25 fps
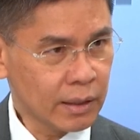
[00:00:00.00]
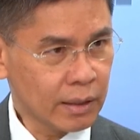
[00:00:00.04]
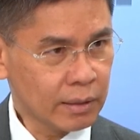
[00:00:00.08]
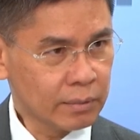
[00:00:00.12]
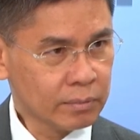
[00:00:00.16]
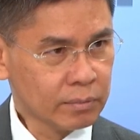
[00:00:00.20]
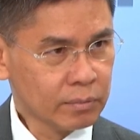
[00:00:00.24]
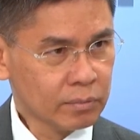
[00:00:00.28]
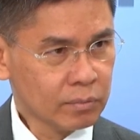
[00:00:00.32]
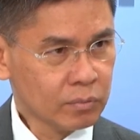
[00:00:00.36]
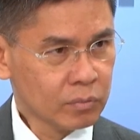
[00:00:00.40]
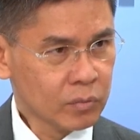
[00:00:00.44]
uh,
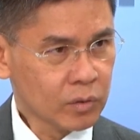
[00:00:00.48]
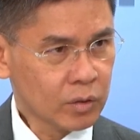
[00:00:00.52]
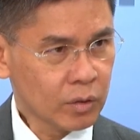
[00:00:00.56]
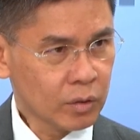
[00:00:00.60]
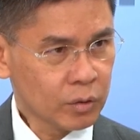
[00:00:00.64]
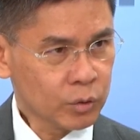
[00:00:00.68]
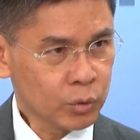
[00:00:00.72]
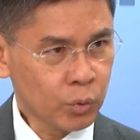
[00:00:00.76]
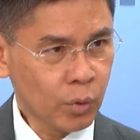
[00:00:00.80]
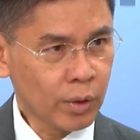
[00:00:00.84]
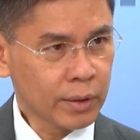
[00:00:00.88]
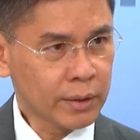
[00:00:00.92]
uh,
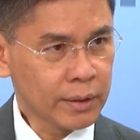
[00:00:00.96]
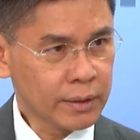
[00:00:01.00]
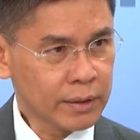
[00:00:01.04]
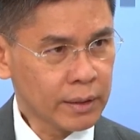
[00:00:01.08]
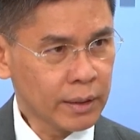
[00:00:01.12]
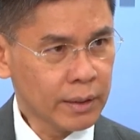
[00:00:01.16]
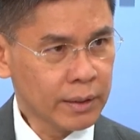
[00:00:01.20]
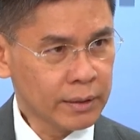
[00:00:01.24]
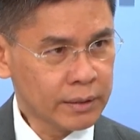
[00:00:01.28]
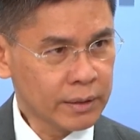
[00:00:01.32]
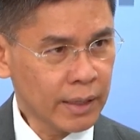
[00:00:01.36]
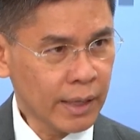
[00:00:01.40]
towards
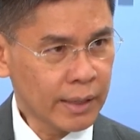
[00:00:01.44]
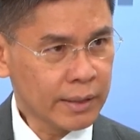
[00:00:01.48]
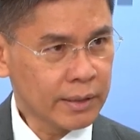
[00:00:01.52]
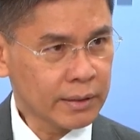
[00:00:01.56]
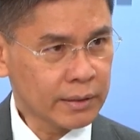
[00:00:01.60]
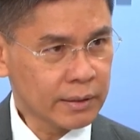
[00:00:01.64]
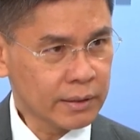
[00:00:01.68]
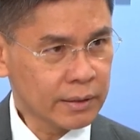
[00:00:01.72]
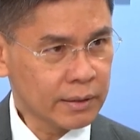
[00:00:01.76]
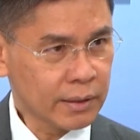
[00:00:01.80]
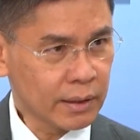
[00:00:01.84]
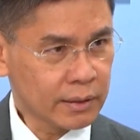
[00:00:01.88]
each
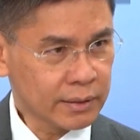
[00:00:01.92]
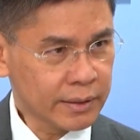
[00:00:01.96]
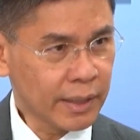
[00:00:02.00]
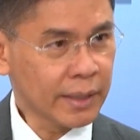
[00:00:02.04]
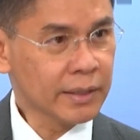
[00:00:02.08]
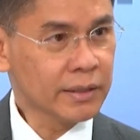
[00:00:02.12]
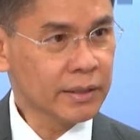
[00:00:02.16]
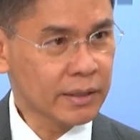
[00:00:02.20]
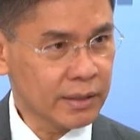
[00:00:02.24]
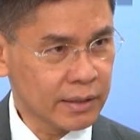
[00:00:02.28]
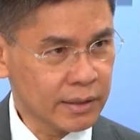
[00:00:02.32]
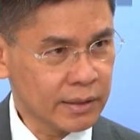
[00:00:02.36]
other's mm.
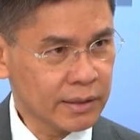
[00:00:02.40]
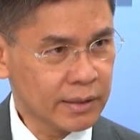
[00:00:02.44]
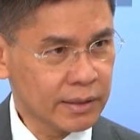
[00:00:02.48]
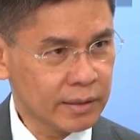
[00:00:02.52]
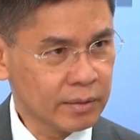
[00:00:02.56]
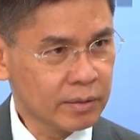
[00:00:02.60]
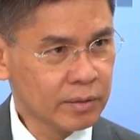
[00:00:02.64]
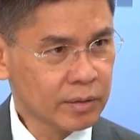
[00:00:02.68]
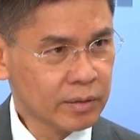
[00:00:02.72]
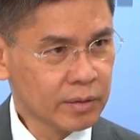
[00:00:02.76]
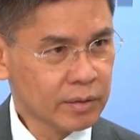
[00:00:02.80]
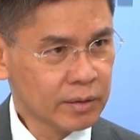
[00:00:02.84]
tensions
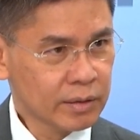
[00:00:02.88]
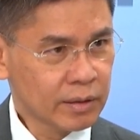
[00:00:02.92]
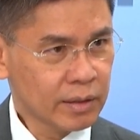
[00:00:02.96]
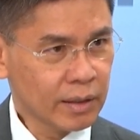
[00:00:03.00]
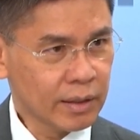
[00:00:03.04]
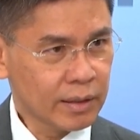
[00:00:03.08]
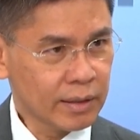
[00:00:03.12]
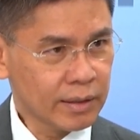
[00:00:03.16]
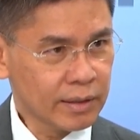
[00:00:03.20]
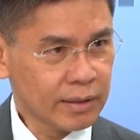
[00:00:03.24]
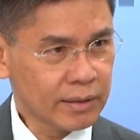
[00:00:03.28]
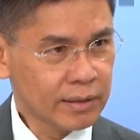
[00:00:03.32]
mm-hmm,
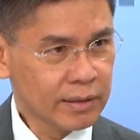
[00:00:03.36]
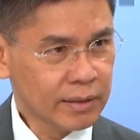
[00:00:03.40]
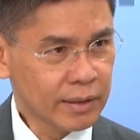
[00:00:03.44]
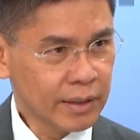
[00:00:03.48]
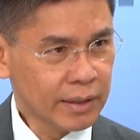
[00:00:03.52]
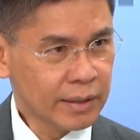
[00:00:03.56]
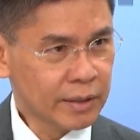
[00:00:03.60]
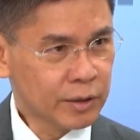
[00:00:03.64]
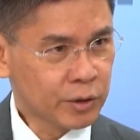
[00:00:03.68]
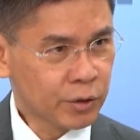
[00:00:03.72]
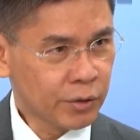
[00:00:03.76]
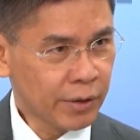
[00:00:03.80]
mm-hmm. Uh,
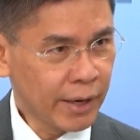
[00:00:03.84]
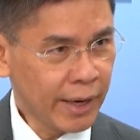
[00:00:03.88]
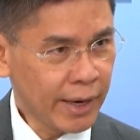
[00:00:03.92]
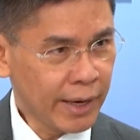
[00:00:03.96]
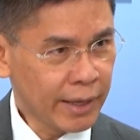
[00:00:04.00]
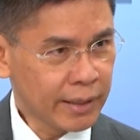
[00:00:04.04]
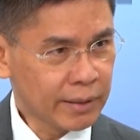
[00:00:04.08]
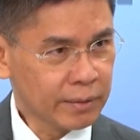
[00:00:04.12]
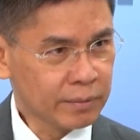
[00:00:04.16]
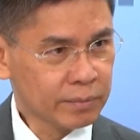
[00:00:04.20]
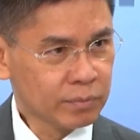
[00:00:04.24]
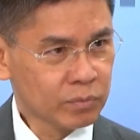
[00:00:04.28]
in
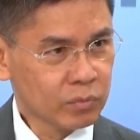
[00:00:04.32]
trade,